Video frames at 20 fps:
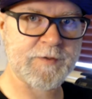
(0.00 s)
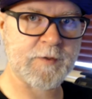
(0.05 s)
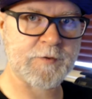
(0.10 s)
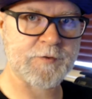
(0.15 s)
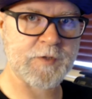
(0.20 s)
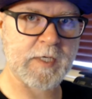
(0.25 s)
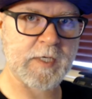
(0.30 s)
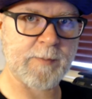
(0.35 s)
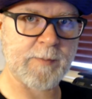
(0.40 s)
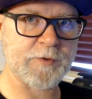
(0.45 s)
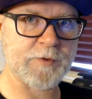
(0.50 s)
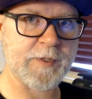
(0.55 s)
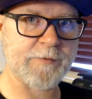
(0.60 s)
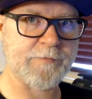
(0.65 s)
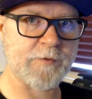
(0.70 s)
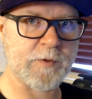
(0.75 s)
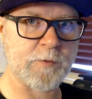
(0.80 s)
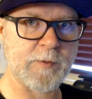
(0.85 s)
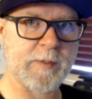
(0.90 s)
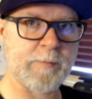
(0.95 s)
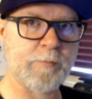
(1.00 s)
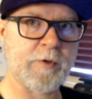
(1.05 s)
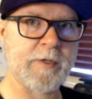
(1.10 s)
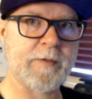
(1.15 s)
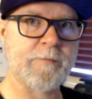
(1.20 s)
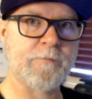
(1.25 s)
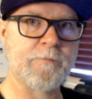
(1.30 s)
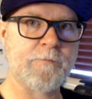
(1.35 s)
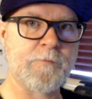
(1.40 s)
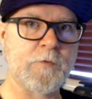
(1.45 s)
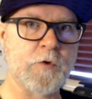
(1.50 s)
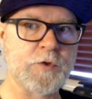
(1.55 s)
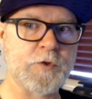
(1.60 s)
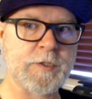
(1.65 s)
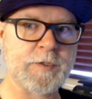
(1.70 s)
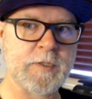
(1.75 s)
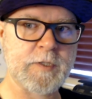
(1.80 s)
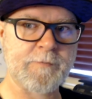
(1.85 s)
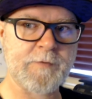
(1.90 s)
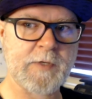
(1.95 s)
There's a couple different reprint
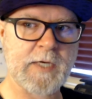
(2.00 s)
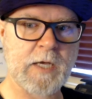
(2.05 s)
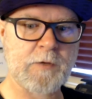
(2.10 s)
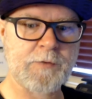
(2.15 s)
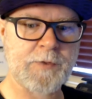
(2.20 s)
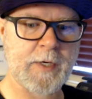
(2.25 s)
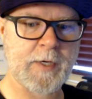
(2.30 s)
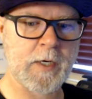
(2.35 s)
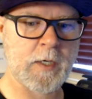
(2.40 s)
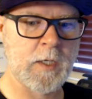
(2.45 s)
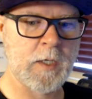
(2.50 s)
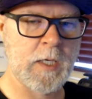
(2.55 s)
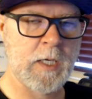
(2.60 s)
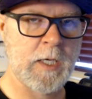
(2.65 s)
versions of it out there.